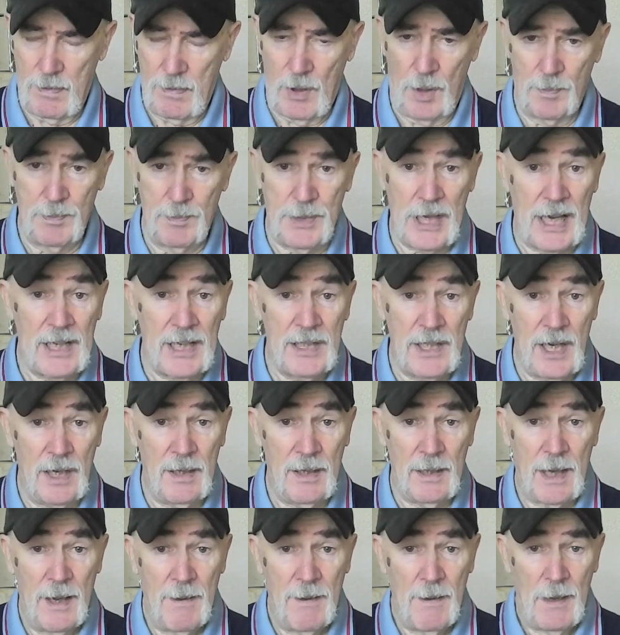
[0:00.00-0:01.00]
update
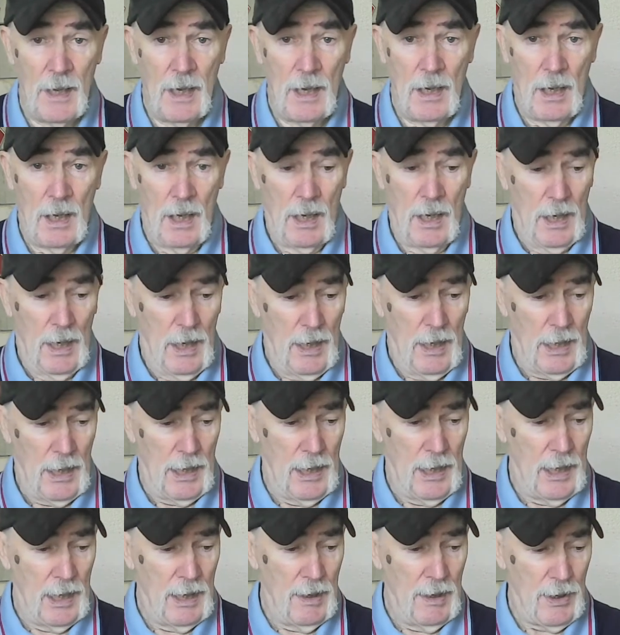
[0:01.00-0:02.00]
it.
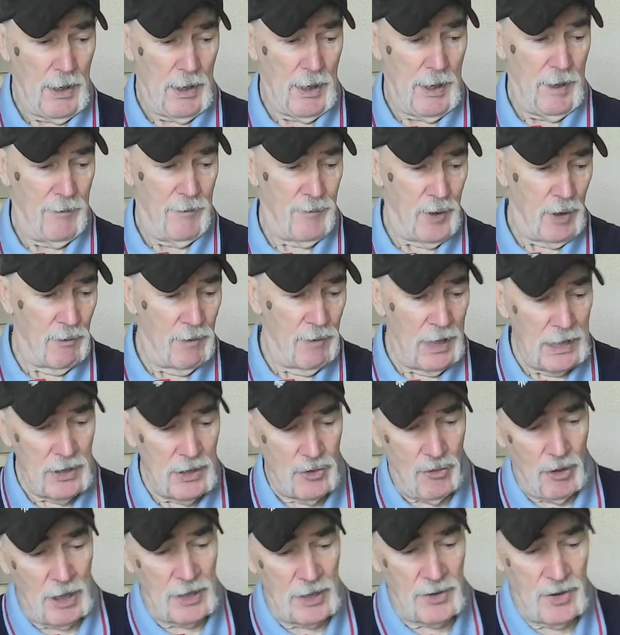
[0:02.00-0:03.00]
If you're
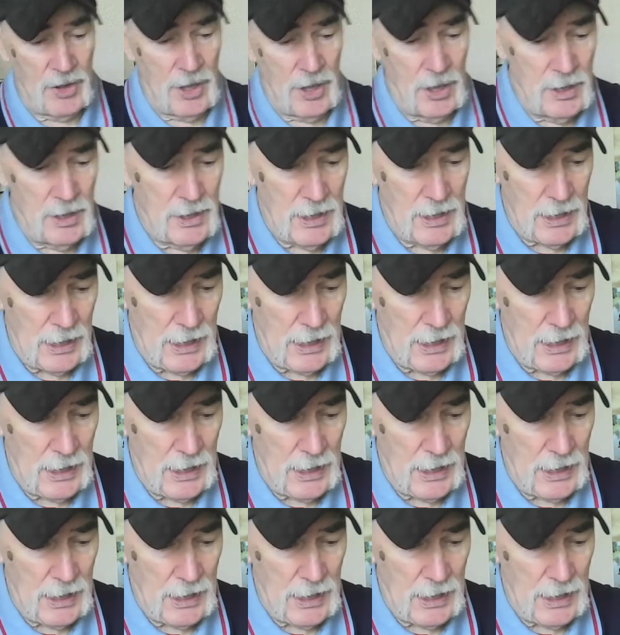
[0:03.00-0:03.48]
interested